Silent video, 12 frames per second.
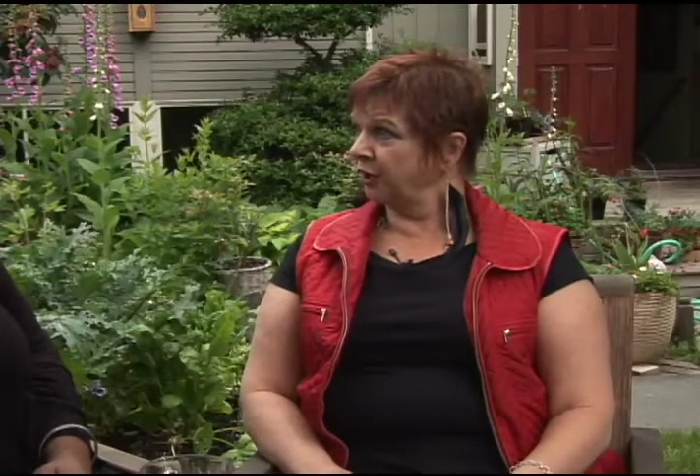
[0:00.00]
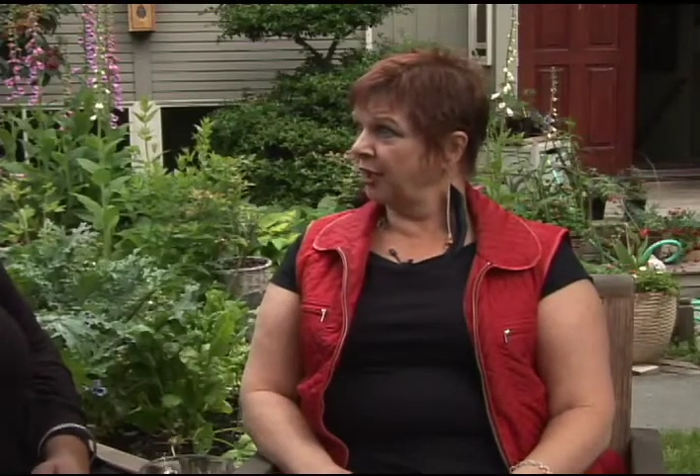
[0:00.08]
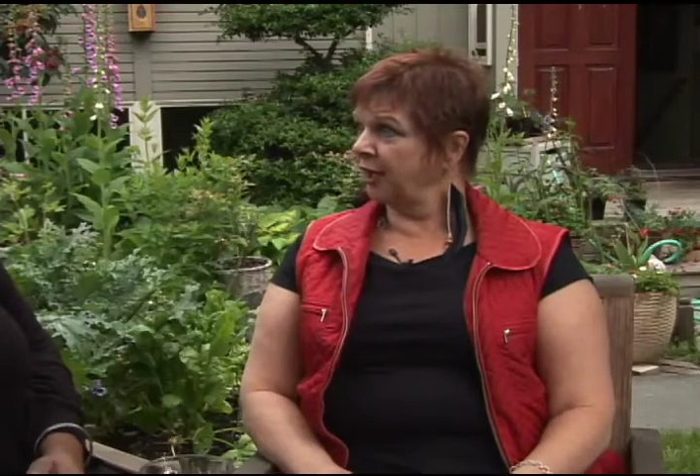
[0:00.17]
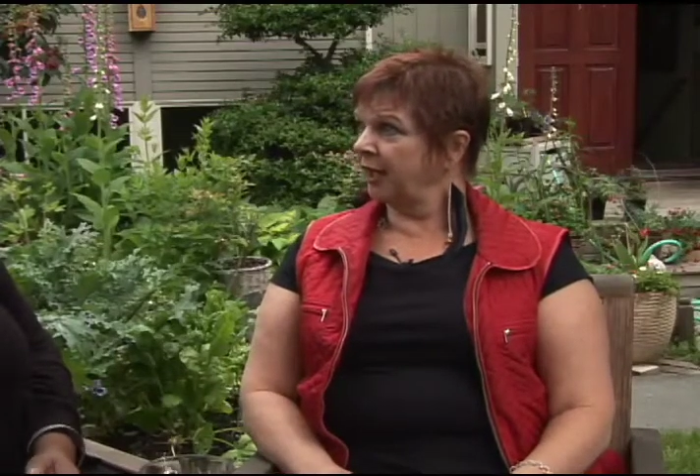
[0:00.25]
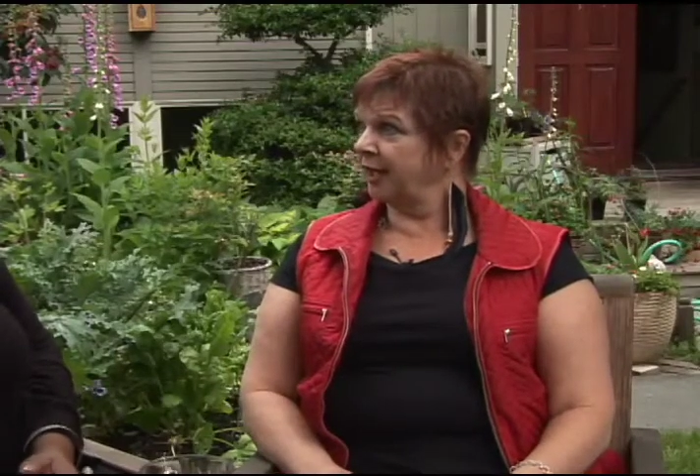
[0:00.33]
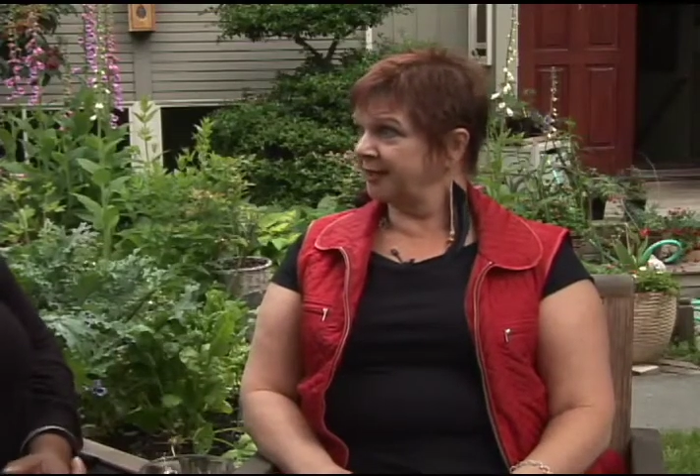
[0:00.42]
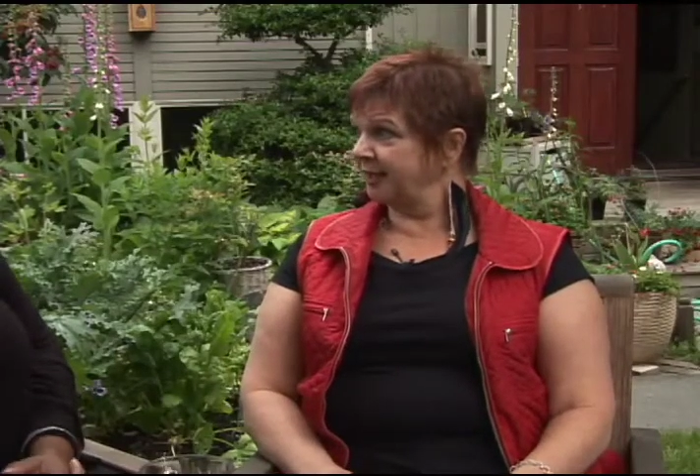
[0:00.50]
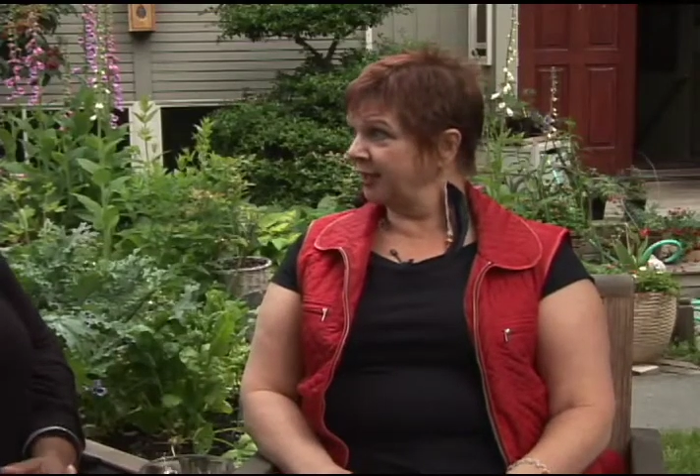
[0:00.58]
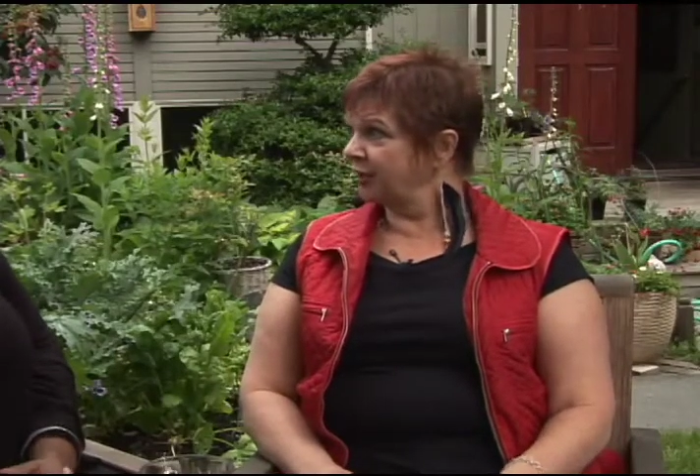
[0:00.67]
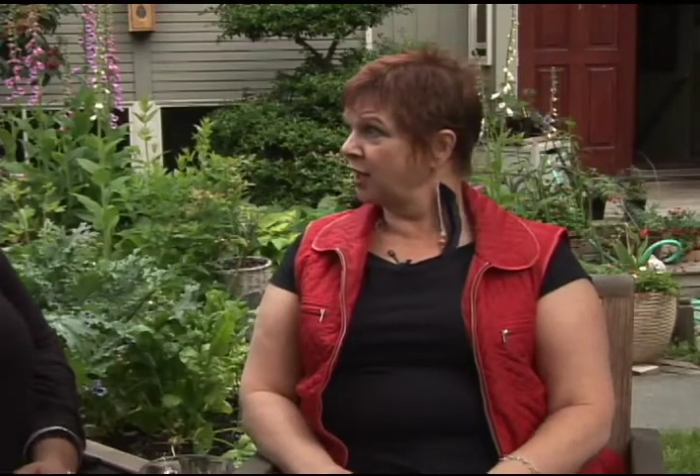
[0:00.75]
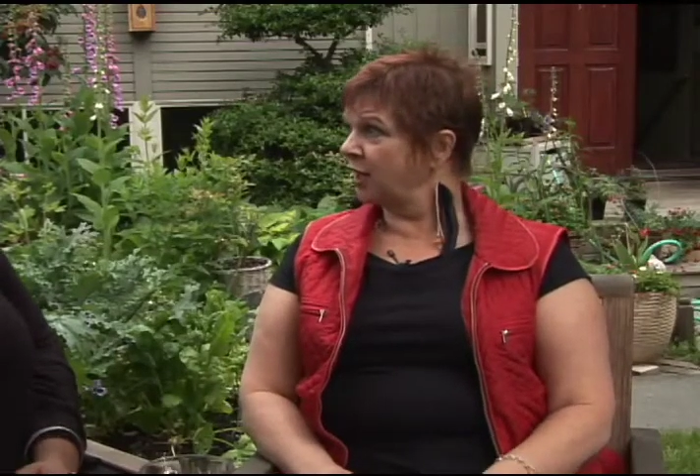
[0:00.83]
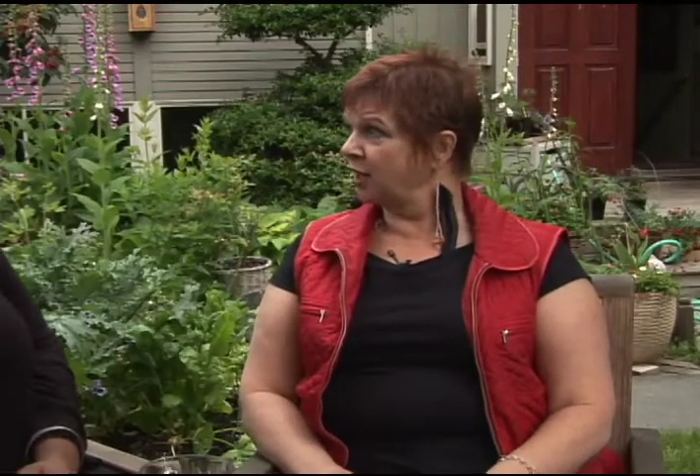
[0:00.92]
at 10
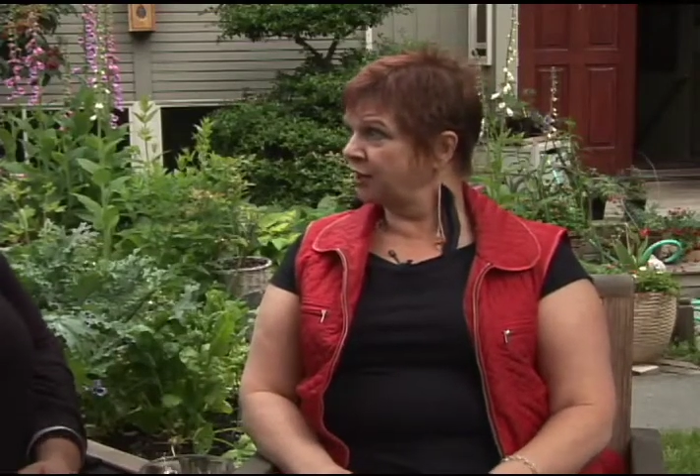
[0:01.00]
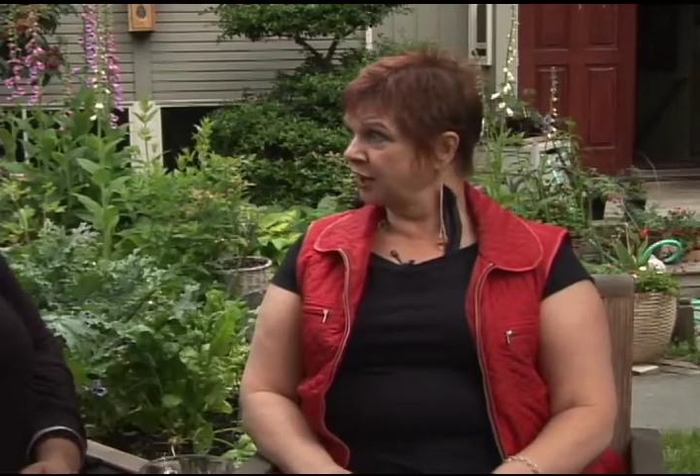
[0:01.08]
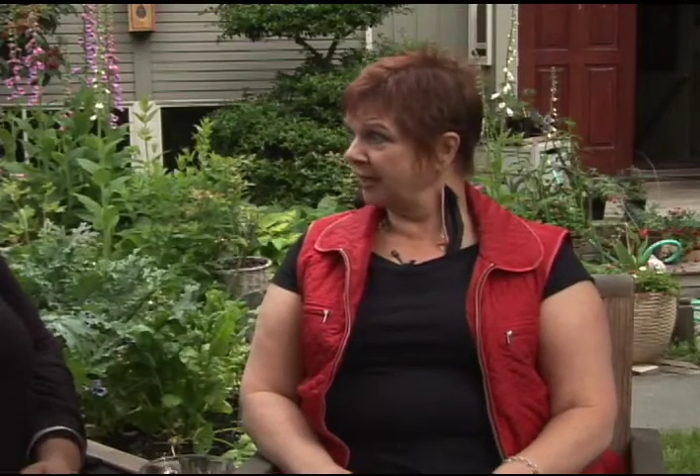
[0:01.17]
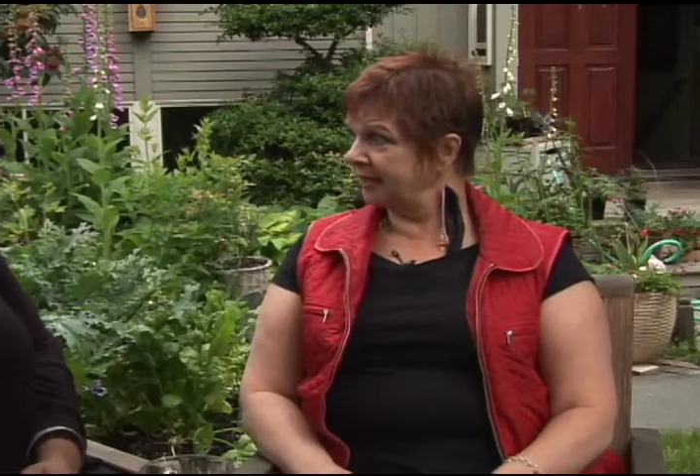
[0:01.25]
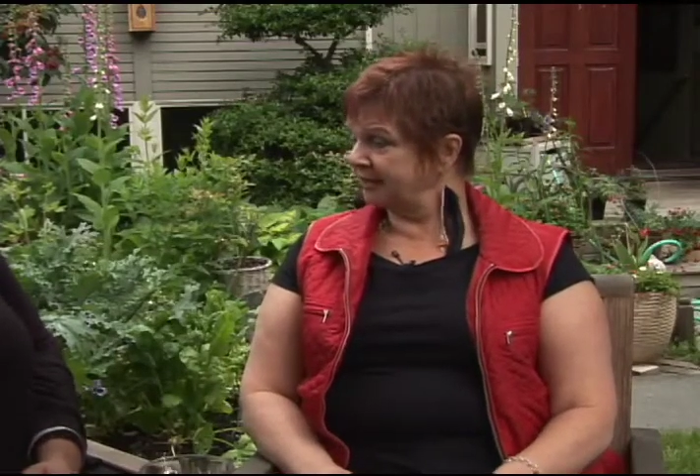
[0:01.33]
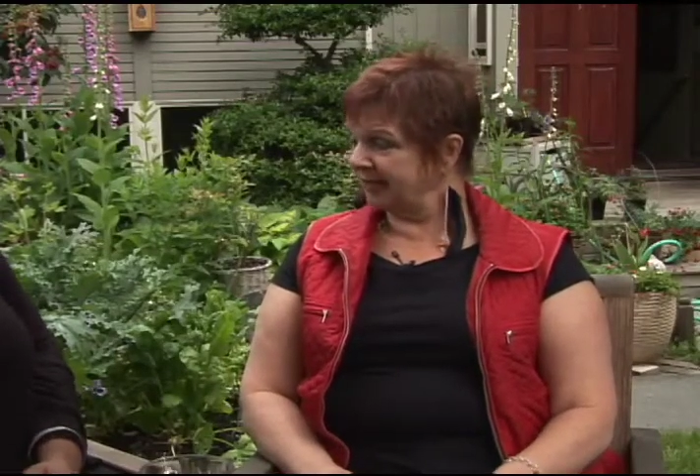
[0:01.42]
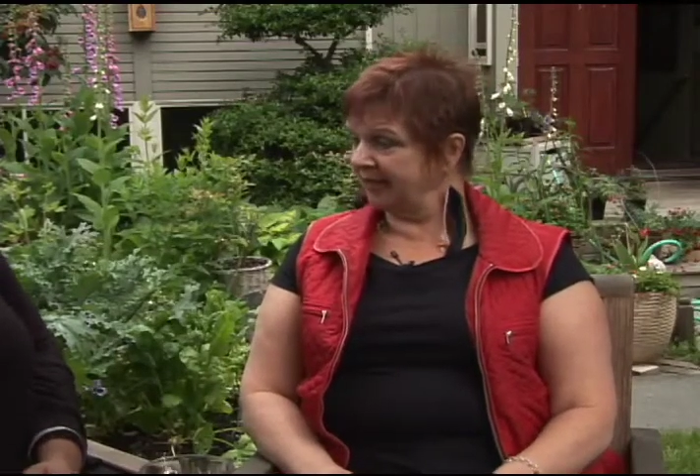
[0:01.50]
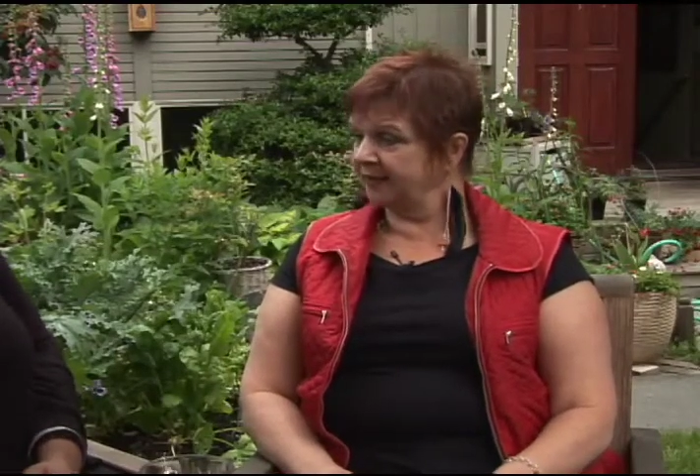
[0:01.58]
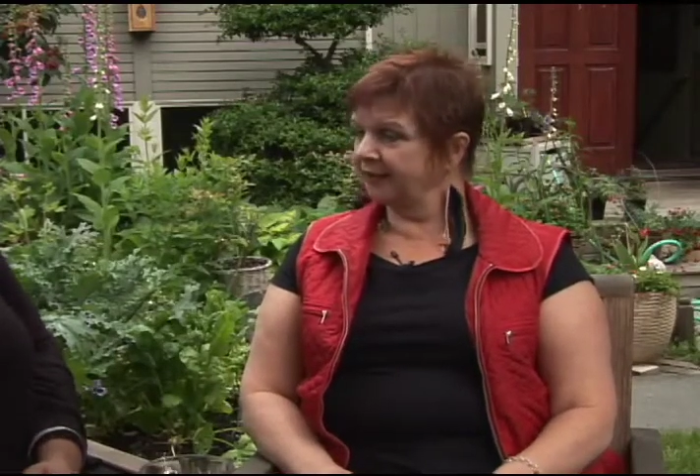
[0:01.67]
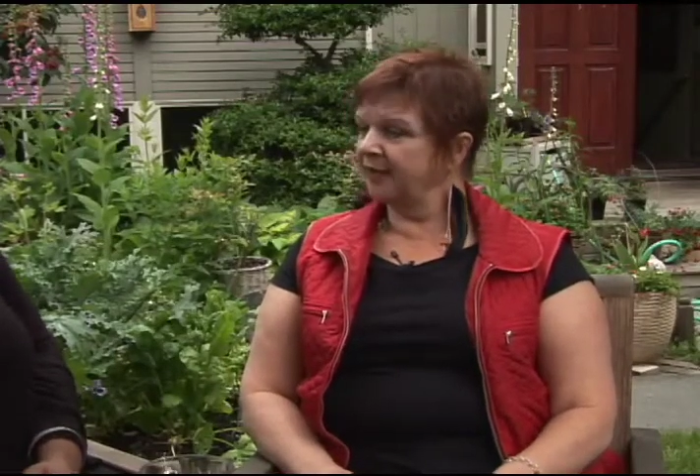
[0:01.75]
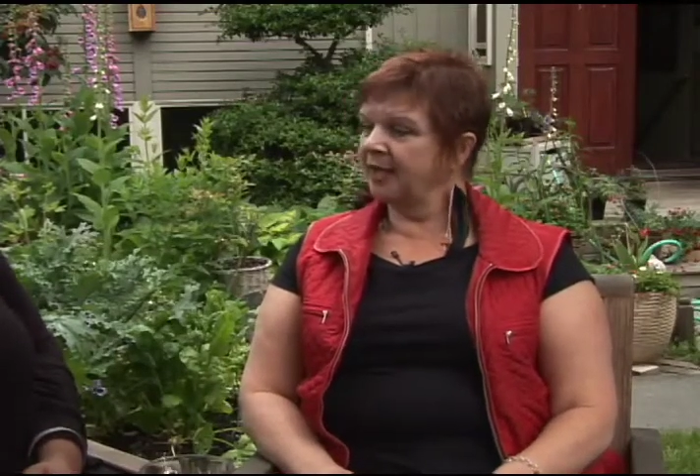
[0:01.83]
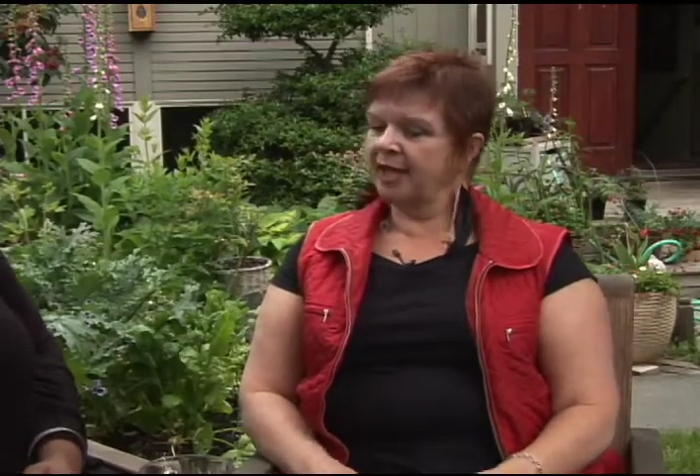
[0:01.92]
o'clock on July 10th.